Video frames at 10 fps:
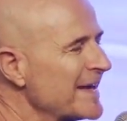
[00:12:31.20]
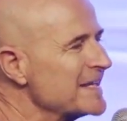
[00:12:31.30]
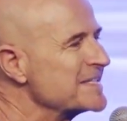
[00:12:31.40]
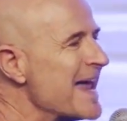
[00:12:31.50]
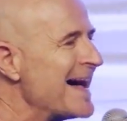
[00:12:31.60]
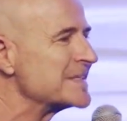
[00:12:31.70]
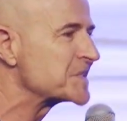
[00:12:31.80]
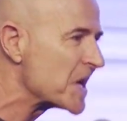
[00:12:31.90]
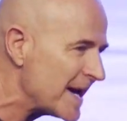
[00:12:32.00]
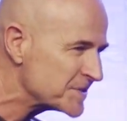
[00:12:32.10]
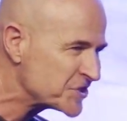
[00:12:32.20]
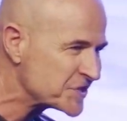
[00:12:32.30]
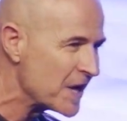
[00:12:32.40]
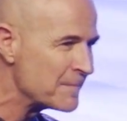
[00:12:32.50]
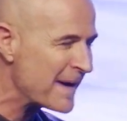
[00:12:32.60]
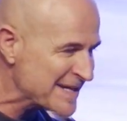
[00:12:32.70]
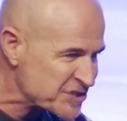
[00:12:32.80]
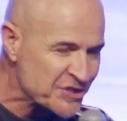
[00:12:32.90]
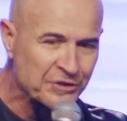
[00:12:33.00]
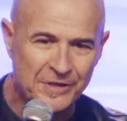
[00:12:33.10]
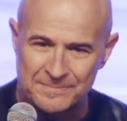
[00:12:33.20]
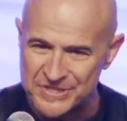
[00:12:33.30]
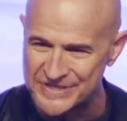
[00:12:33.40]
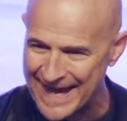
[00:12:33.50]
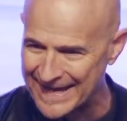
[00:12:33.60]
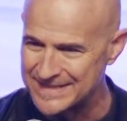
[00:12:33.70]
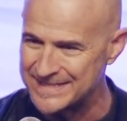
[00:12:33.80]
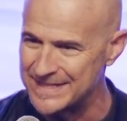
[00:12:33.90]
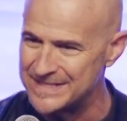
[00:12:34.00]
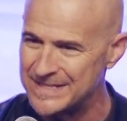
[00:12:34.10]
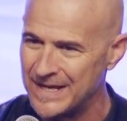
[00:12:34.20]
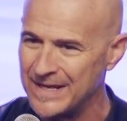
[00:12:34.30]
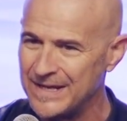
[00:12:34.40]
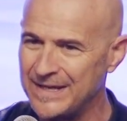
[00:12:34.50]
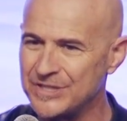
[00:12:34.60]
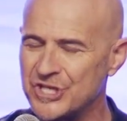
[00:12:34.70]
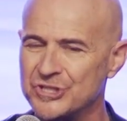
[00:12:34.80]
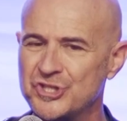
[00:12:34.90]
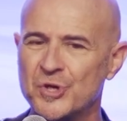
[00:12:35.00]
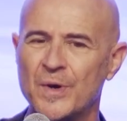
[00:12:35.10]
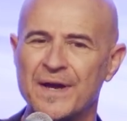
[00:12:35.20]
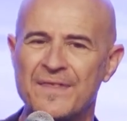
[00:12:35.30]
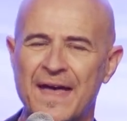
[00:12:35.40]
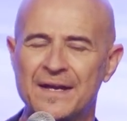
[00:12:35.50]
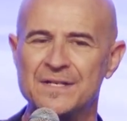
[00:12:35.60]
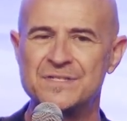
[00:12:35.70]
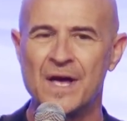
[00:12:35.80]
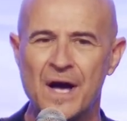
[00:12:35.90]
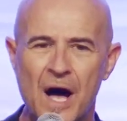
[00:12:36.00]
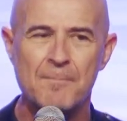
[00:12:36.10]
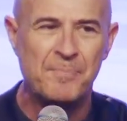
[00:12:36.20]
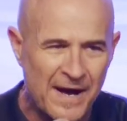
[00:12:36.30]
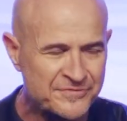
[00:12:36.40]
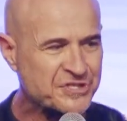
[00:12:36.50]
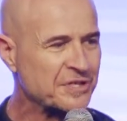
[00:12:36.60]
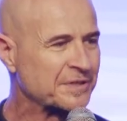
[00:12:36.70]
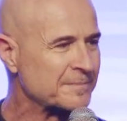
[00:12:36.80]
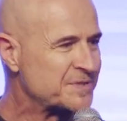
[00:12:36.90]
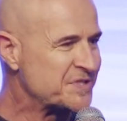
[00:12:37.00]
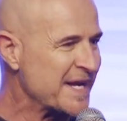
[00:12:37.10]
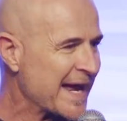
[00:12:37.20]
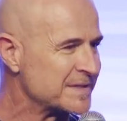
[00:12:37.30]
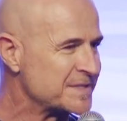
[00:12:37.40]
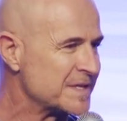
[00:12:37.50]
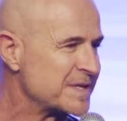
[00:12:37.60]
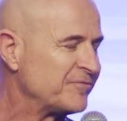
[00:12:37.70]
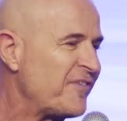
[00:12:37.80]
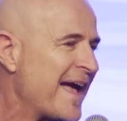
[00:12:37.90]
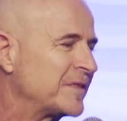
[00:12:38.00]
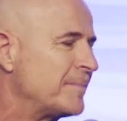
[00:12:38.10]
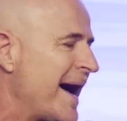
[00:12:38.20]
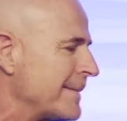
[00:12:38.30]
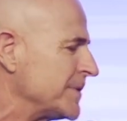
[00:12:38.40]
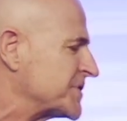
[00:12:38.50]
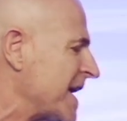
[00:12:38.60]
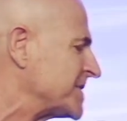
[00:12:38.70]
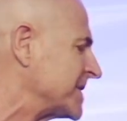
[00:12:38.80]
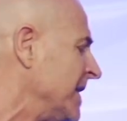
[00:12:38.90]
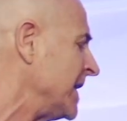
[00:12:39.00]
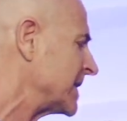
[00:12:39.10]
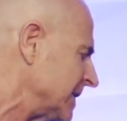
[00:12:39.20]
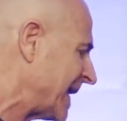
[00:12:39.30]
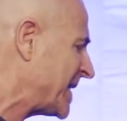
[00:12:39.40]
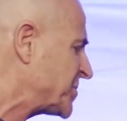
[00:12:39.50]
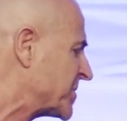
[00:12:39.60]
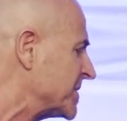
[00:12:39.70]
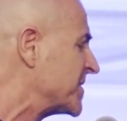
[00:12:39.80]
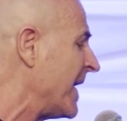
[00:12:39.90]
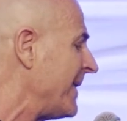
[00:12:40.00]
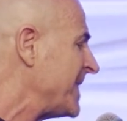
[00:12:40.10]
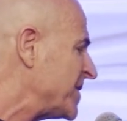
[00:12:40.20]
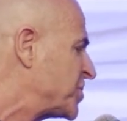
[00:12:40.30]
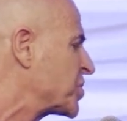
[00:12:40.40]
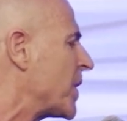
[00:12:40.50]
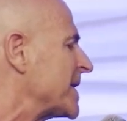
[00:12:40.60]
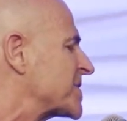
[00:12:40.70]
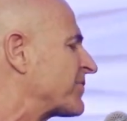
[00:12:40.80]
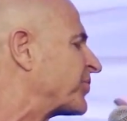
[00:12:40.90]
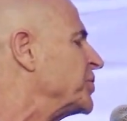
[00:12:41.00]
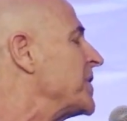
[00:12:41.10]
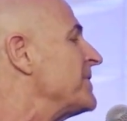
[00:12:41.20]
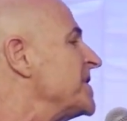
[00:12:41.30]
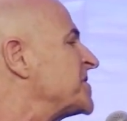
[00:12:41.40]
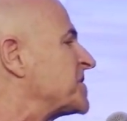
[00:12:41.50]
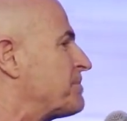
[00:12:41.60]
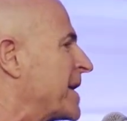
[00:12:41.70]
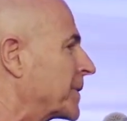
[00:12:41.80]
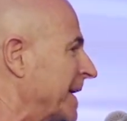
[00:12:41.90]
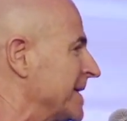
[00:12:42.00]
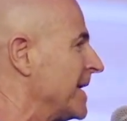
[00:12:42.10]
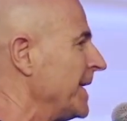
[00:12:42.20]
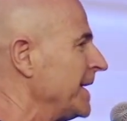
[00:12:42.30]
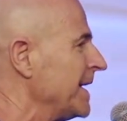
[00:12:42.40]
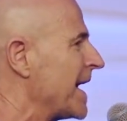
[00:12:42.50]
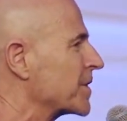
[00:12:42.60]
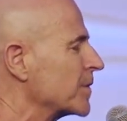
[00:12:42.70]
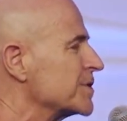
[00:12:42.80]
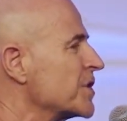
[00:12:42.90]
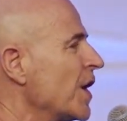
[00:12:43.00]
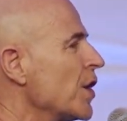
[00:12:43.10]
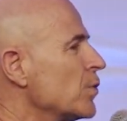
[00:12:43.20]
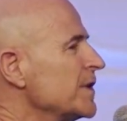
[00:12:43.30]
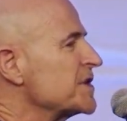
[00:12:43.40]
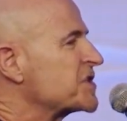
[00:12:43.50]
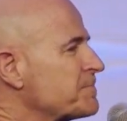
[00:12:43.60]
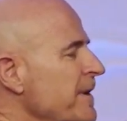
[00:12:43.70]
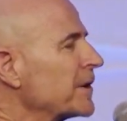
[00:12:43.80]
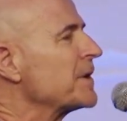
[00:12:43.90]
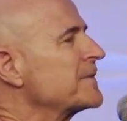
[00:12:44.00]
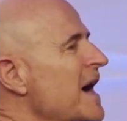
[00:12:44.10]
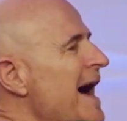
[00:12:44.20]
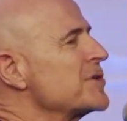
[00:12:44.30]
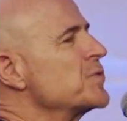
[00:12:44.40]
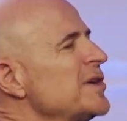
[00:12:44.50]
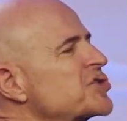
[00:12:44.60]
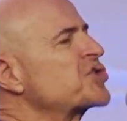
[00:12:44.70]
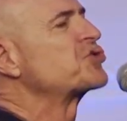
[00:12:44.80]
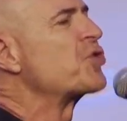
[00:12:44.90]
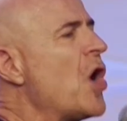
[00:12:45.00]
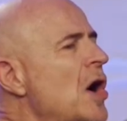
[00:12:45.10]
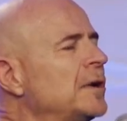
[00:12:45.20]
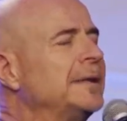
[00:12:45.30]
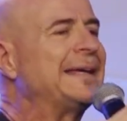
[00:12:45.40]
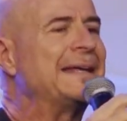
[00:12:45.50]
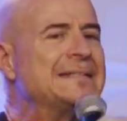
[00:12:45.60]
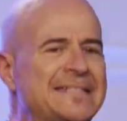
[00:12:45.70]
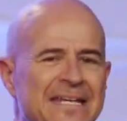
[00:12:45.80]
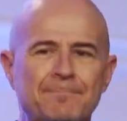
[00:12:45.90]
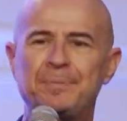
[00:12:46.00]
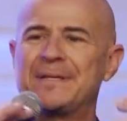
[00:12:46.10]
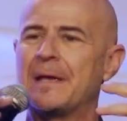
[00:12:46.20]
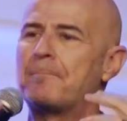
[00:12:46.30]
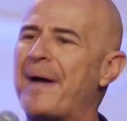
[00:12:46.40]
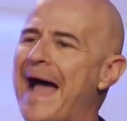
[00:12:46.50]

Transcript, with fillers: that is not touched by circumstances. It's a joy that is above circumstances. In fact, the Bible says in Galatians that joy is a fruit of the Spirit. In other words, where the Spirit of God dwells strongly and deeply and